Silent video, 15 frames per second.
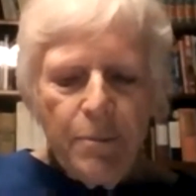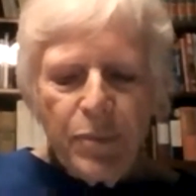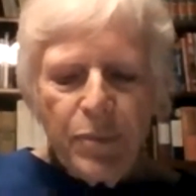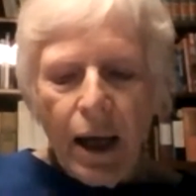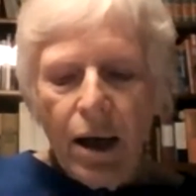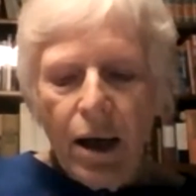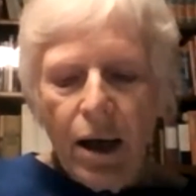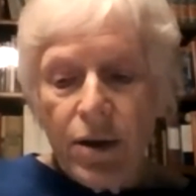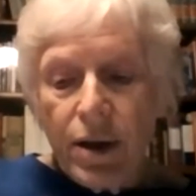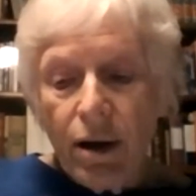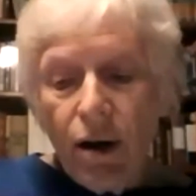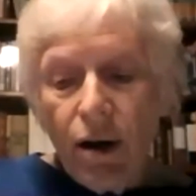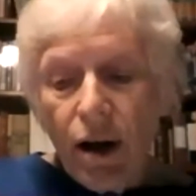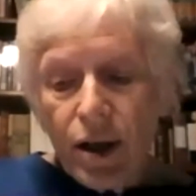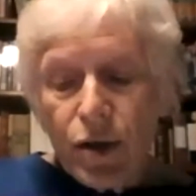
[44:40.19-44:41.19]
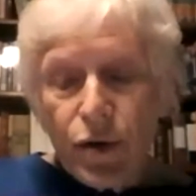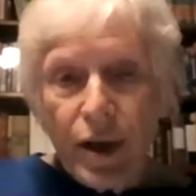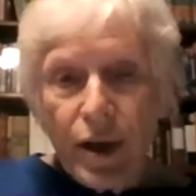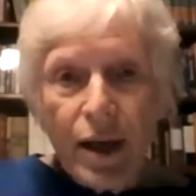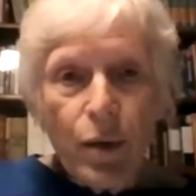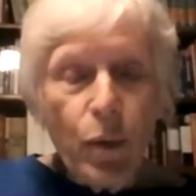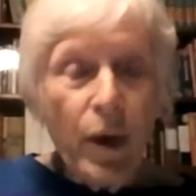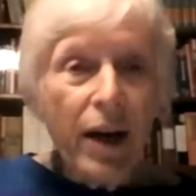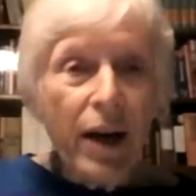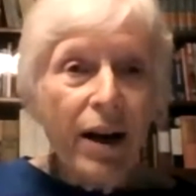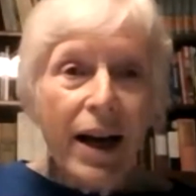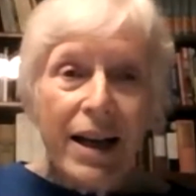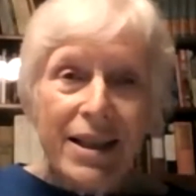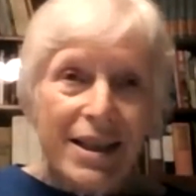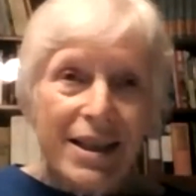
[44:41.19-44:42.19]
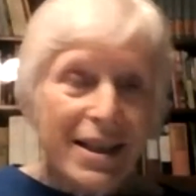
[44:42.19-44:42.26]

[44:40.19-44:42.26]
the laundry. Whereas,